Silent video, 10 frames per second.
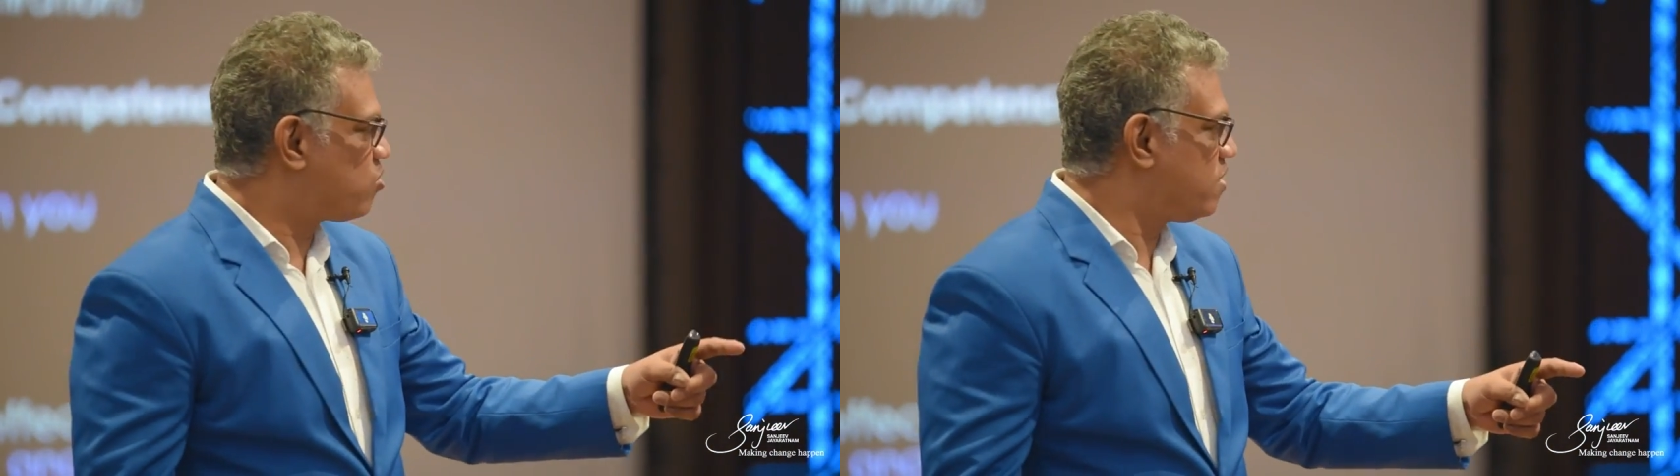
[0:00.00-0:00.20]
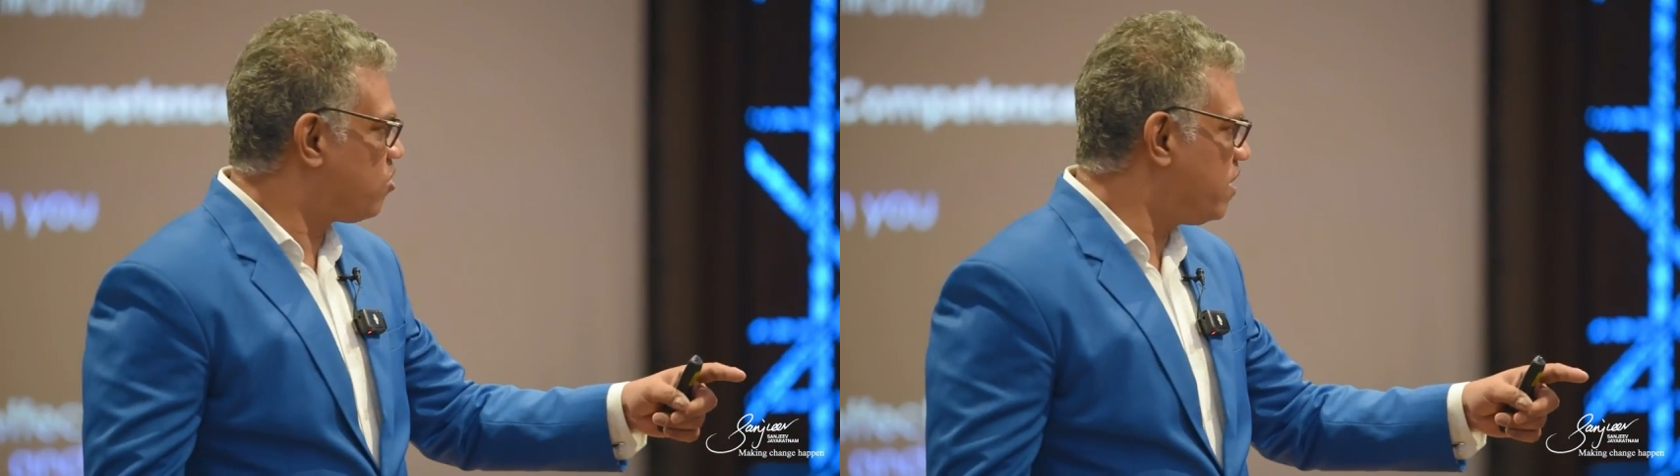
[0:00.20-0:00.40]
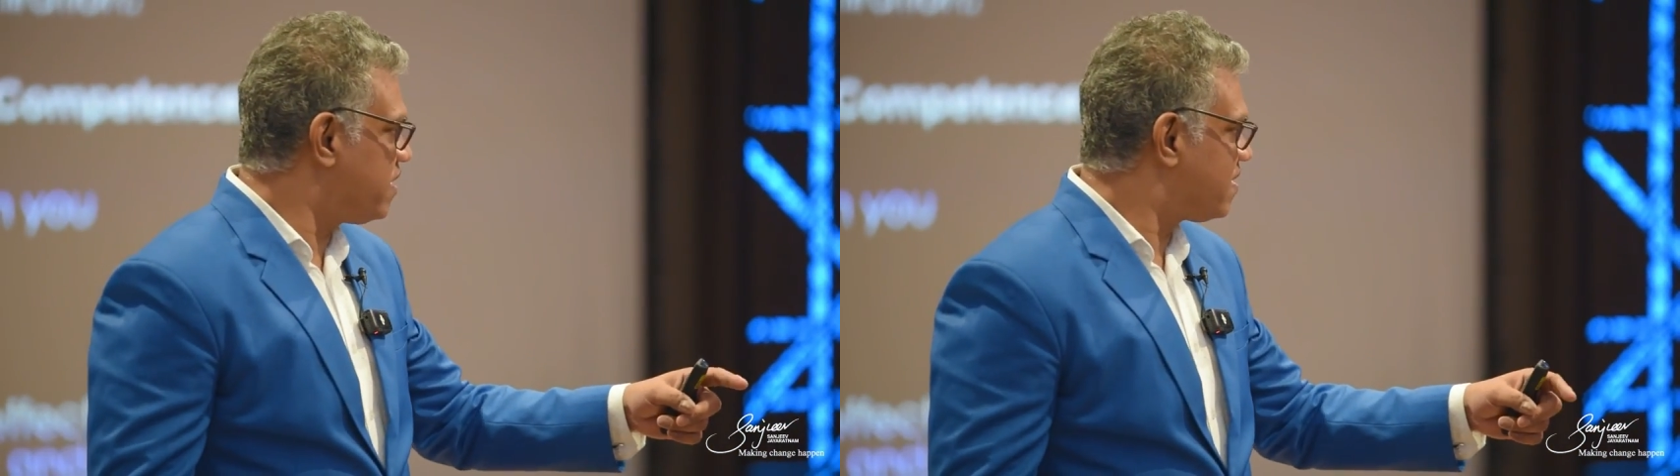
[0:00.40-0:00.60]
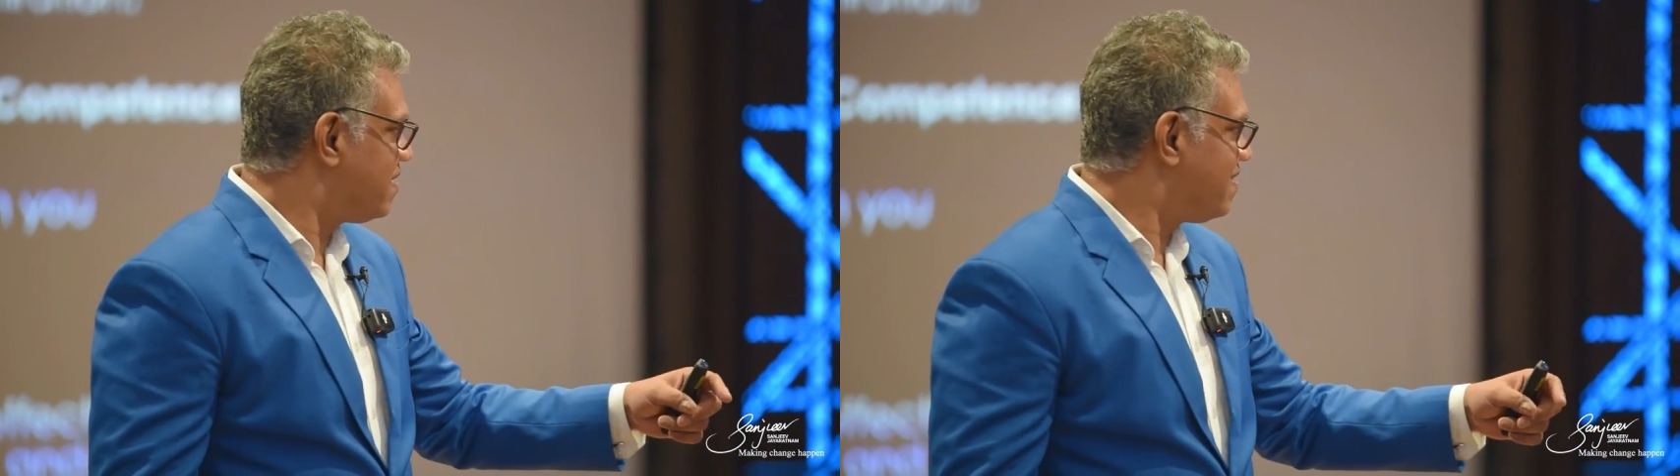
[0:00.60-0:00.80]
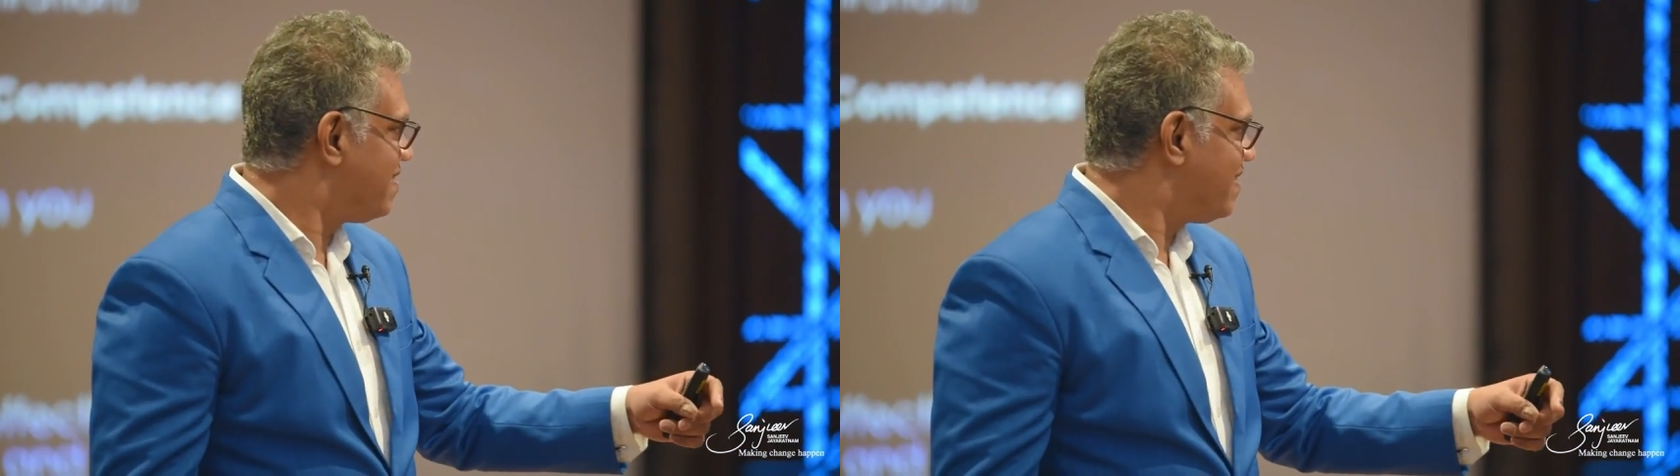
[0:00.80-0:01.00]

How do they know it?